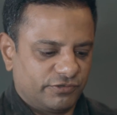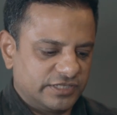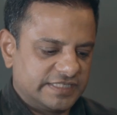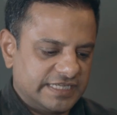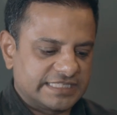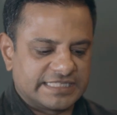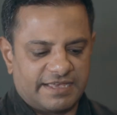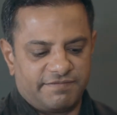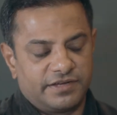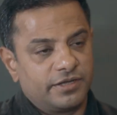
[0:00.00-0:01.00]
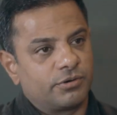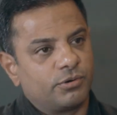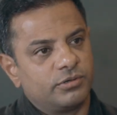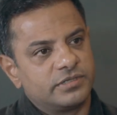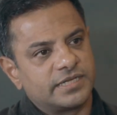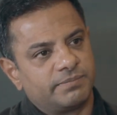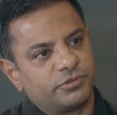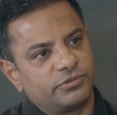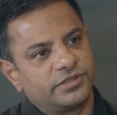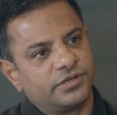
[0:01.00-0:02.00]
for the 6, 7-year-olds up
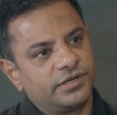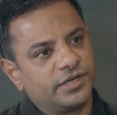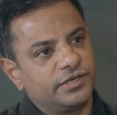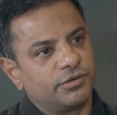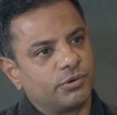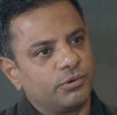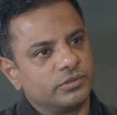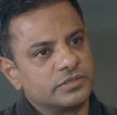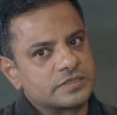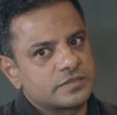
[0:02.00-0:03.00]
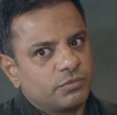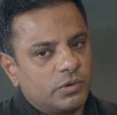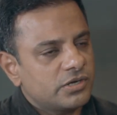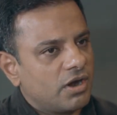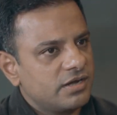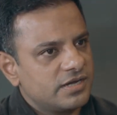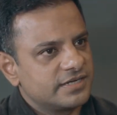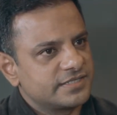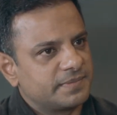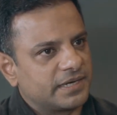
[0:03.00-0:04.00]
to the 13-year-olds, what
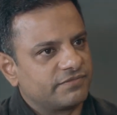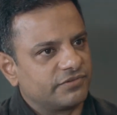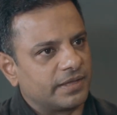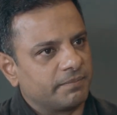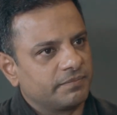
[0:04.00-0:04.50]
content is made for them?